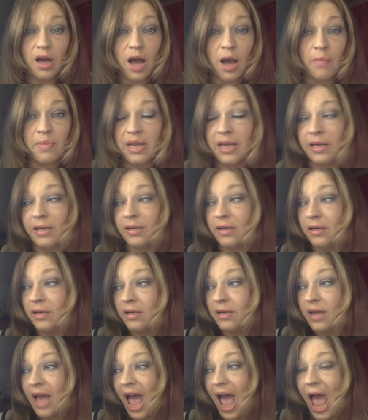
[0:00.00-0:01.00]
I mean,
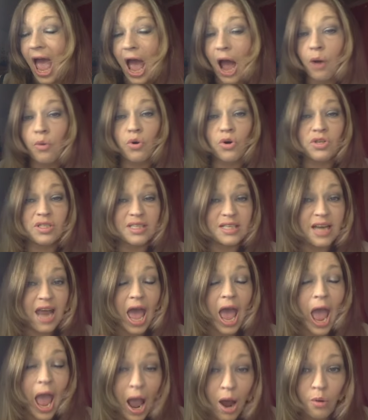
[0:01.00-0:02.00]
hours and
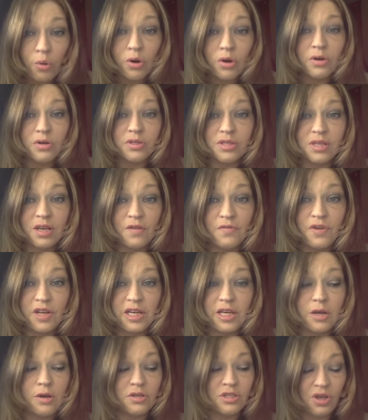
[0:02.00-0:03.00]
hours of
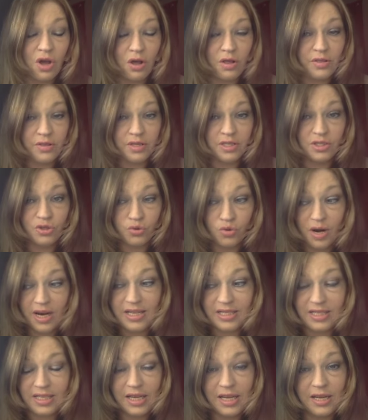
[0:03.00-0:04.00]
videos on
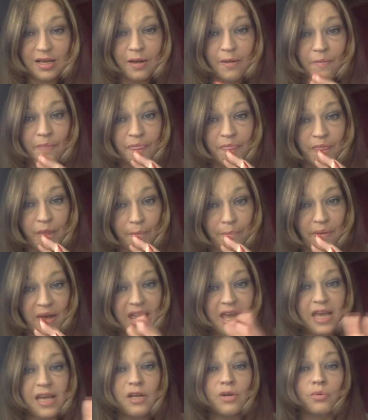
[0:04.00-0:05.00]
tracing the
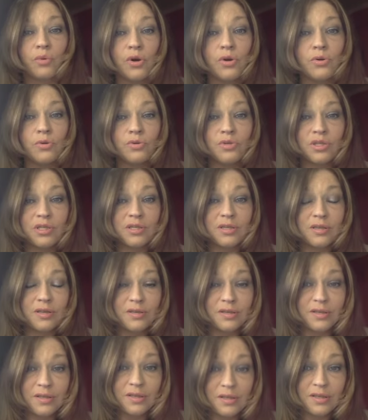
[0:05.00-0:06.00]
pagan roots
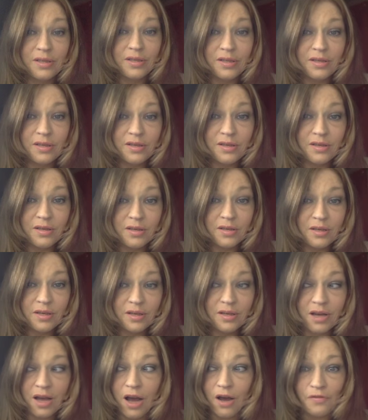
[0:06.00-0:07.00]

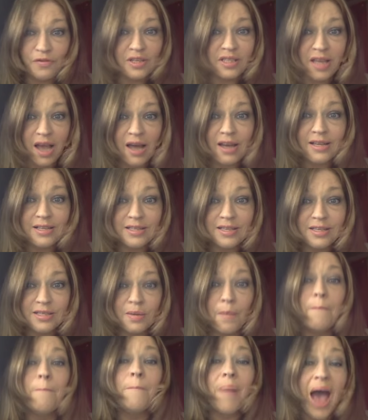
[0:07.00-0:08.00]
of
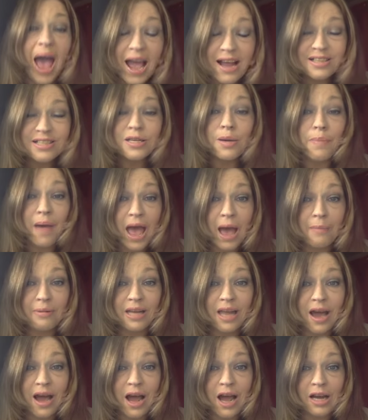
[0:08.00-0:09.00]
Catholicism back to
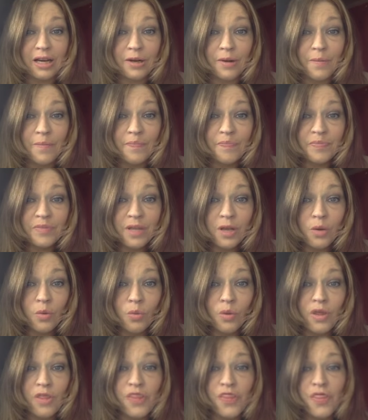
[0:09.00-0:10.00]
Babylon
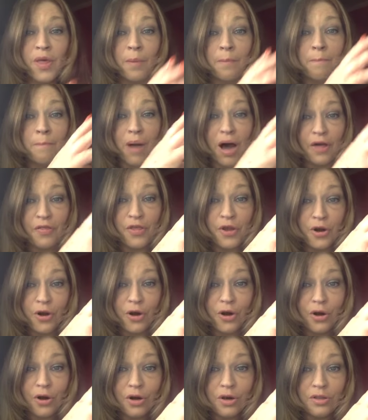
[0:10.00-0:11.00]
with the
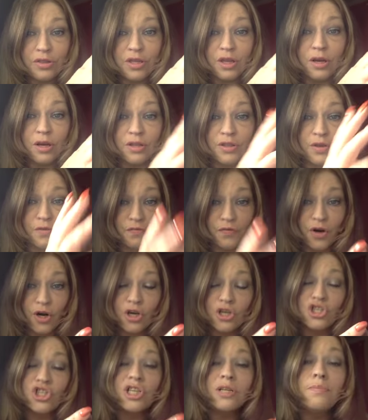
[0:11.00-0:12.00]
mother, the, the
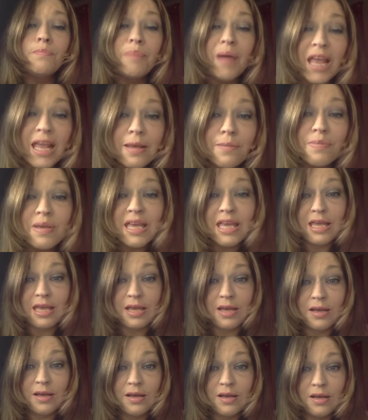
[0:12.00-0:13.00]
virgin baby